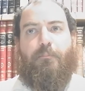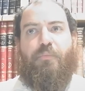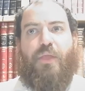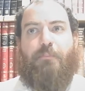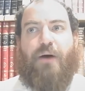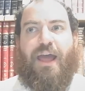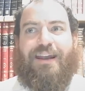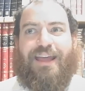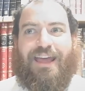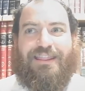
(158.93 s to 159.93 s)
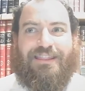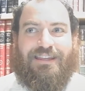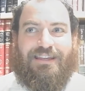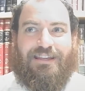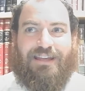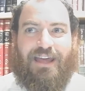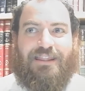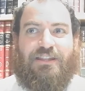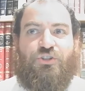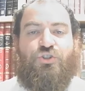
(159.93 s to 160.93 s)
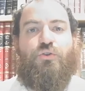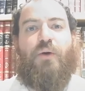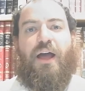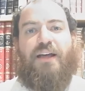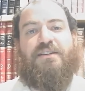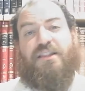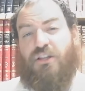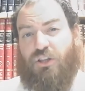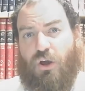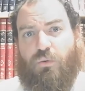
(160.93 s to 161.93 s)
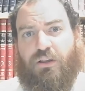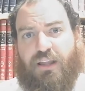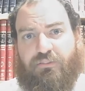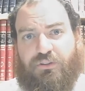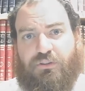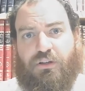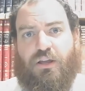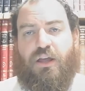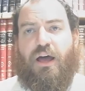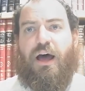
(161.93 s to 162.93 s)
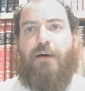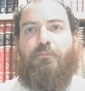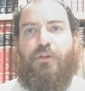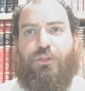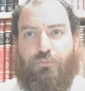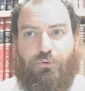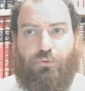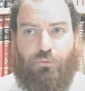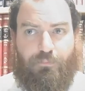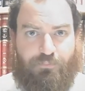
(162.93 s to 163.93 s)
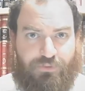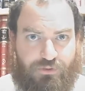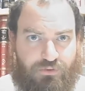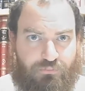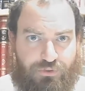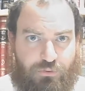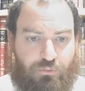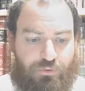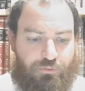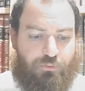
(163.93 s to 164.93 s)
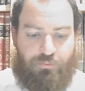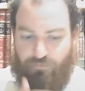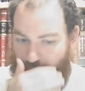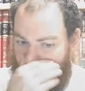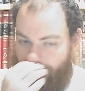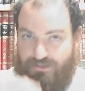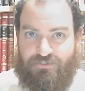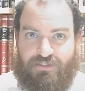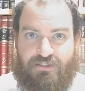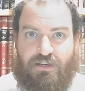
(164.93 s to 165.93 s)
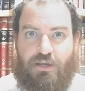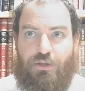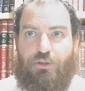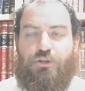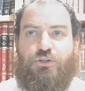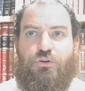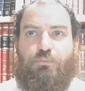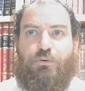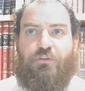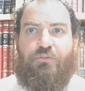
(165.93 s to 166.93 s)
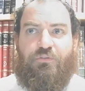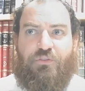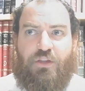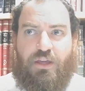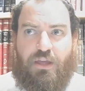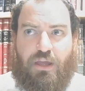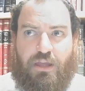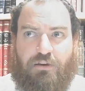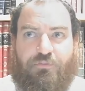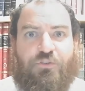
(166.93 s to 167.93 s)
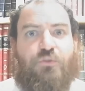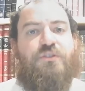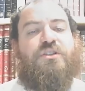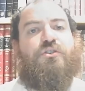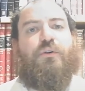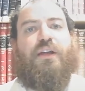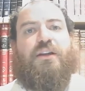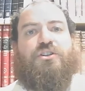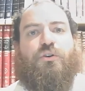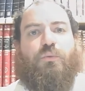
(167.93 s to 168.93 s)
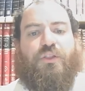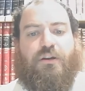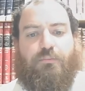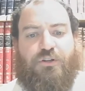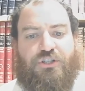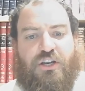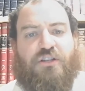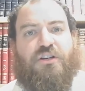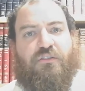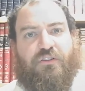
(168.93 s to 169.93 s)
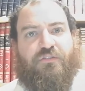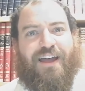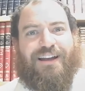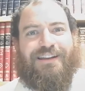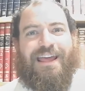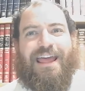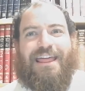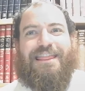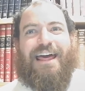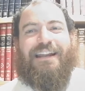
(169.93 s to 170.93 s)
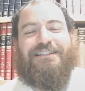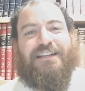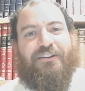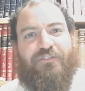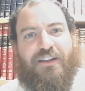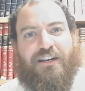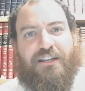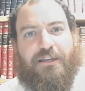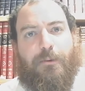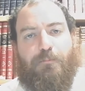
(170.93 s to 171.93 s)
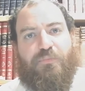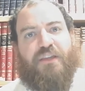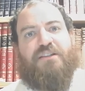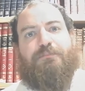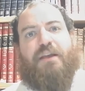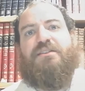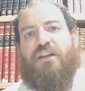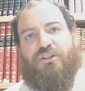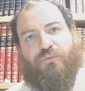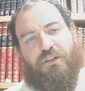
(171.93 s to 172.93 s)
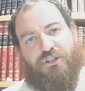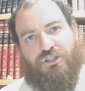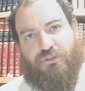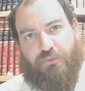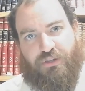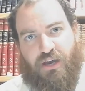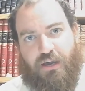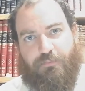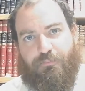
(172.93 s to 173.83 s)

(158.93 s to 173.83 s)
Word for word: But and and the and the Jew has at the lower level um, through through through performing mitzvahs, the Jew eh, infuses creation with an appreciation of the fact that its infinity is based on its relationship with God.